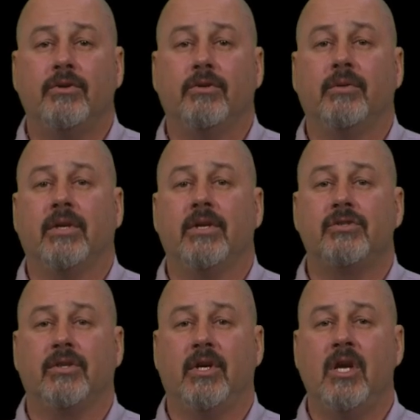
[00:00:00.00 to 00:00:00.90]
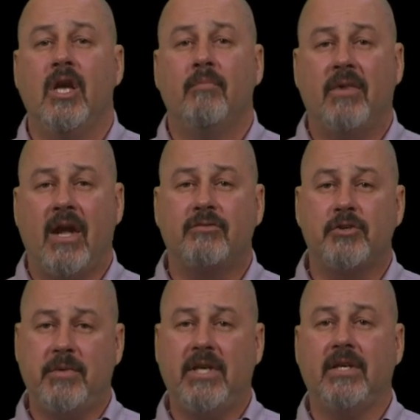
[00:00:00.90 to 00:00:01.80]
doing initially, but after
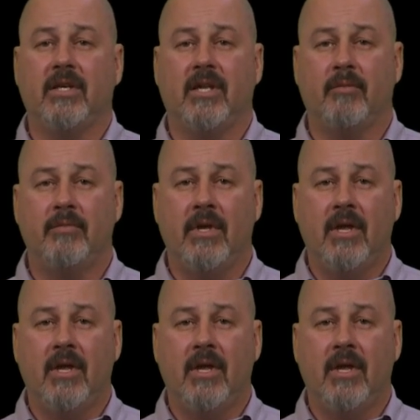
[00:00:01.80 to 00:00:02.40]
speaking to them,